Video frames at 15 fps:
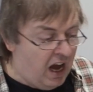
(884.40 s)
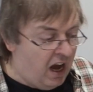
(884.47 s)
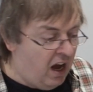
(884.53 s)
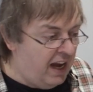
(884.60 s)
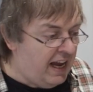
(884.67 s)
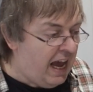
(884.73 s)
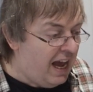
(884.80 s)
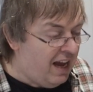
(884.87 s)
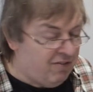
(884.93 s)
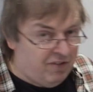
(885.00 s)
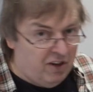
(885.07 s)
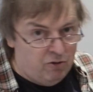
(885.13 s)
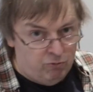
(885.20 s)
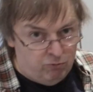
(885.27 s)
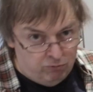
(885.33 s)
I
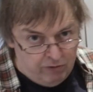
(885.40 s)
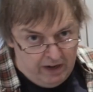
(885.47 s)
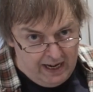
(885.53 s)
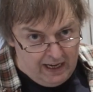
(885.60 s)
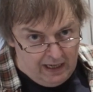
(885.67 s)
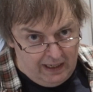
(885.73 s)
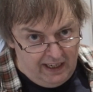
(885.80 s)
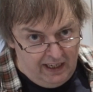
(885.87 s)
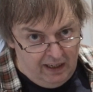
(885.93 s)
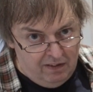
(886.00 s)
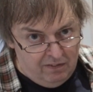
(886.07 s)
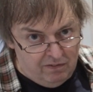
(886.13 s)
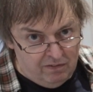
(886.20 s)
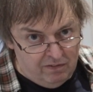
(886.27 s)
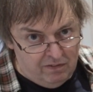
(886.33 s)
have rarely,
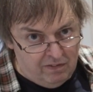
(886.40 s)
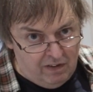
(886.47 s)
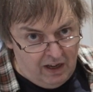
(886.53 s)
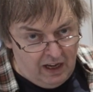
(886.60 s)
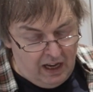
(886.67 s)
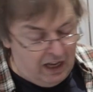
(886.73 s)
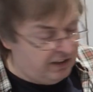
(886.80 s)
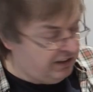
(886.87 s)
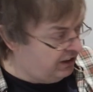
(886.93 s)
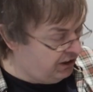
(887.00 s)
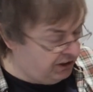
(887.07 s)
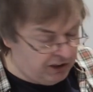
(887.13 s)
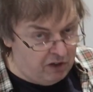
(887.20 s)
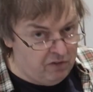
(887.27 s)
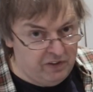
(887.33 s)
and this
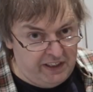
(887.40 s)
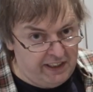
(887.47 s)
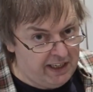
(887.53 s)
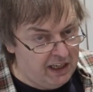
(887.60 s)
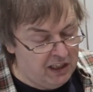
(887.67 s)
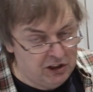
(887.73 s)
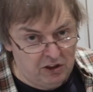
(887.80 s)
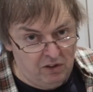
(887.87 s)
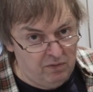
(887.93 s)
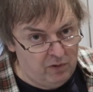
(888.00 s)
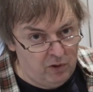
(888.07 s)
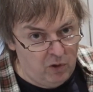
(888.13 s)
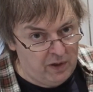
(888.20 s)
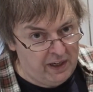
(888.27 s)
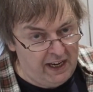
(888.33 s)
is over the years of
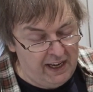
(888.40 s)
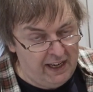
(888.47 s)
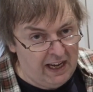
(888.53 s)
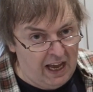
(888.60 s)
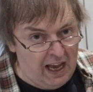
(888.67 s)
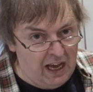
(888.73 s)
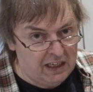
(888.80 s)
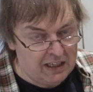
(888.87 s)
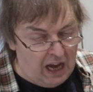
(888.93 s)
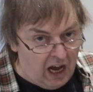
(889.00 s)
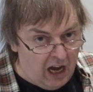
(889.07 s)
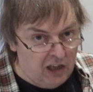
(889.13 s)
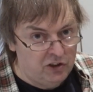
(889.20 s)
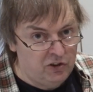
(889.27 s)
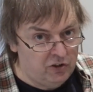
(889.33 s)
looking at
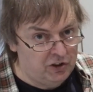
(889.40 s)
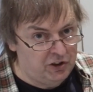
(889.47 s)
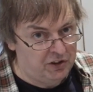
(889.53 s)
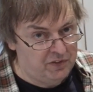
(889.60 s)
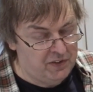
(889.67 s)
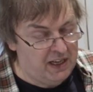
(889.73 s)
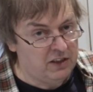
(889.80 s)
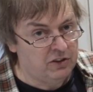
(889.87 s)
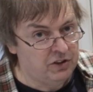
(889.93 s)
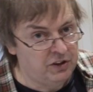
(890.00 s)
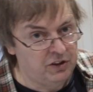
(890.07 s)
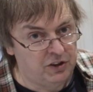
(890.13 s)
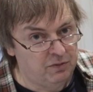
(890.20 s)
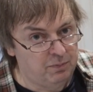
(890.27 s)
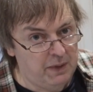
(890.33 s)
hundreds of
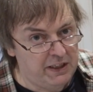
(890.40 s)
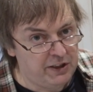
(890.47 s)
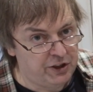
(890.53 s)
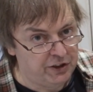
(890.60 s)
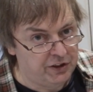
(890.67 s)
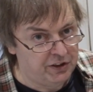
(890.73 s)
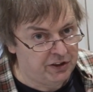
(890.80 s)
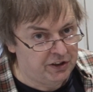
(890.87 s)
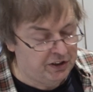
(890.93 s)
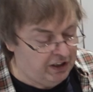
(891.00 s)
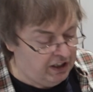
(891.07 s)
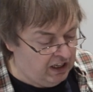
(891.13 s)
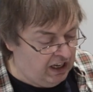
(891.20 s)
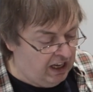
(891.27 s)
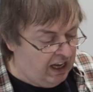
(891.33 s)
thousands of pictures,
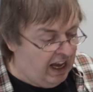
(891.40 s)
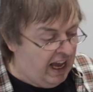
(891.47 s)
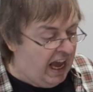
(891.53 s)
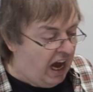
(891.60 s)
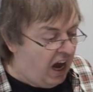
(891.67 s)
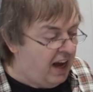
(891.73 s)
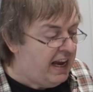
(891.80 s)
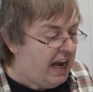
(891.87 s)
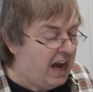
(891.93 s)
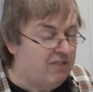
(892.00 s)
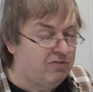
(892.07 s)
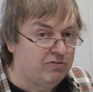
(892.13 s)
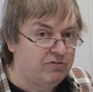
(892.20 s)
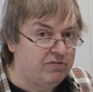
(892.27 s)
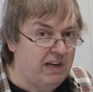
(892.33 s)
I
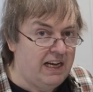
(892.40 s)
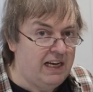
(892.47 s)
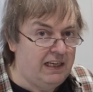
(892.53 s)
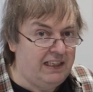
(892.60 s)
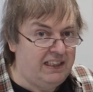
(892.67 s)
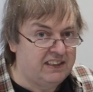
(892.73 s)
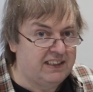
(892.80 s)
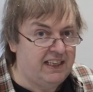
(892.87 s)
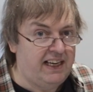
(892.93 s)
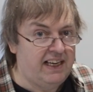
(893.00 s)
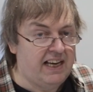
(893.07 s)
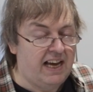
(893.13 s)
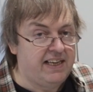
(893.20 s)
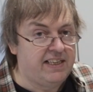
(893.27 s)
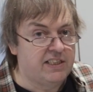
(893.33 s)
have rarely
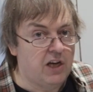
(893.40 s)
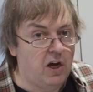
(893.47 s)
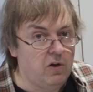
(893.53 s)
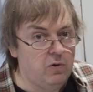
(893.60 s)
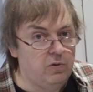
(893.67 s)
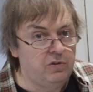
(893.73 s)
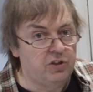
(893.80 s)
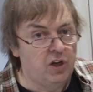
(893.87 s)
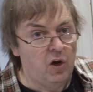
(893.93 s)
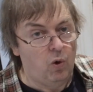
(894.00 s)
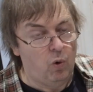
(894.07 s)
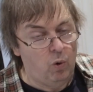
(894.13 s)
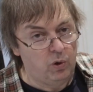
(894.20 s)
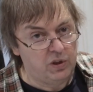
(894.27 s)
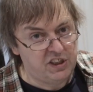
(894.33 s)
seen a toned
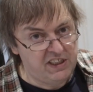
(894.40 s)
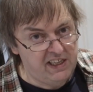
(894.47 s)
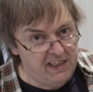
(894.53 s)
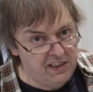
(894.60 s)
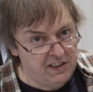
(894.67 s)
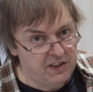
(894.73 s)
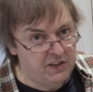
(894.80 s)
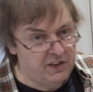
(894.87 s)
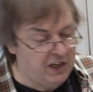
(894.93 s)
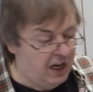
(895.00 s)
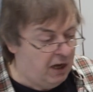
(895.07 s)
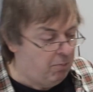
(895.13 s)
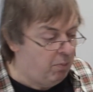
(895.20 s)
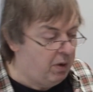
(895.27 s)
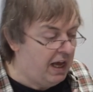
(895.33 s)
or tinted
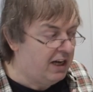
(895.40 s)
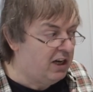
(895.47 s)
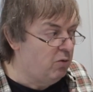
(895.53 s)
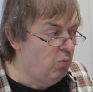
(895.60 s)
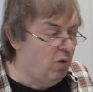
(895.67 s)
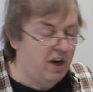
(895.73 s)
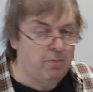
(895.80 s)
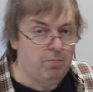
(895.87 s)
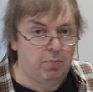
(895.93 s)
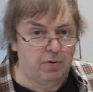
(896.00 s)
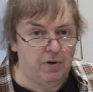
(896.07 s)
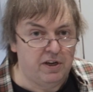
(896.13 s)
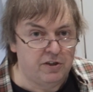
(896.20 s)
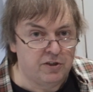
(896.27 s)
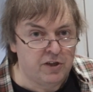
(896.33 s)
black and white
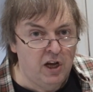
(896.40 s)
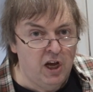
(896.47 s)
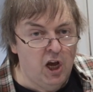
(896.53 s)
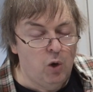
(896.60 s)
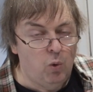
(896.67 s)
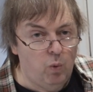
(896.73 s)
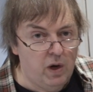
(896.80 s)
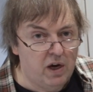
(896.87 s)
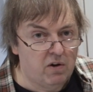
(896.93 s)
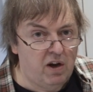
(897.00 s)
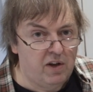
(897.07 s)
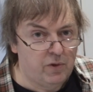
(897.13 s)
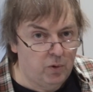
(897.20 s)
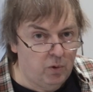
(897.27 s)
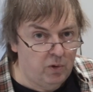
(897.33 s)
print where
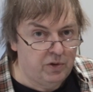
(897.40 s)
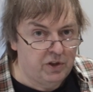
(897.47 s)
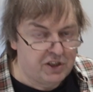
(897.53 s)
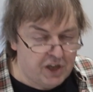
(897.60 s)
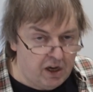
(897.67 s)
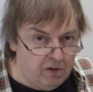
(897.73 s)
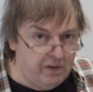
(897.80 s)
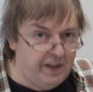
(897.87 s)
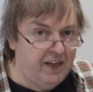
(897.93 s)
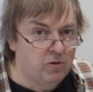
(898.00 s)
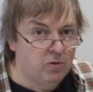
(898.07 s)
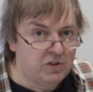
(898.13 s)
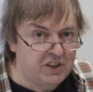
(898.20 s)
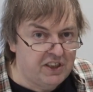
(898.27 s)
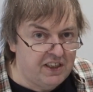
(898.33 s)
I thought the toning
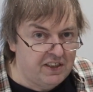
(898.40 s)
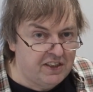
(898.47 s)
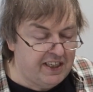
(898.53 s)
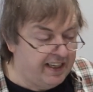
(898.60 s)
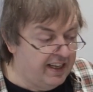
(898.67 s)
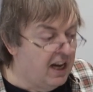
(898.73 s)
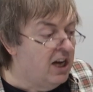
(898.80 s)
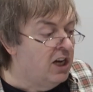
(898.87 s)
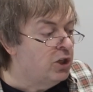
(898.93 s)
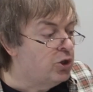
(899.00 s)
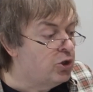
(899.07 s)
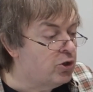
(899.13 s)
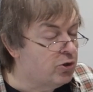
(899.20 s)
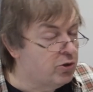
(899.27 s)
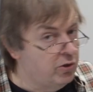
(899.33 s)
or tinting
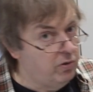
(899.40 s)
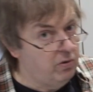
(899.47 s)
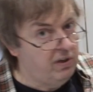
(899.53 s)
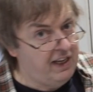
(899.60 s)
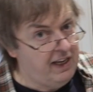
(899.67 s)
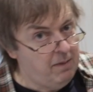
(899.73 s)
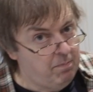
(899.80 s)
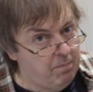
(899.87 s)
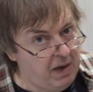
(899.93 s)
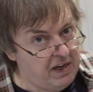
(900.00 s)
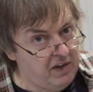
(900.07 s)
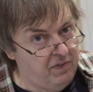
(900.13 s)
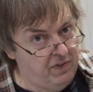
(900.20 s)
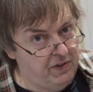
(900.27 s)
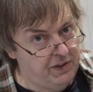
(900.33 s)
truly
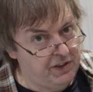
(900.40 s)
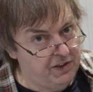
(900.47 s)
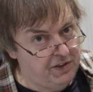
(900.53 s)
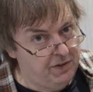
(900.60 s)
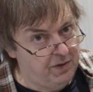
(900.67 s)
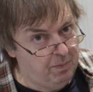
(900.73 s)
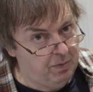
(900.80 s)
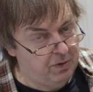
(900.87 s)
benefited the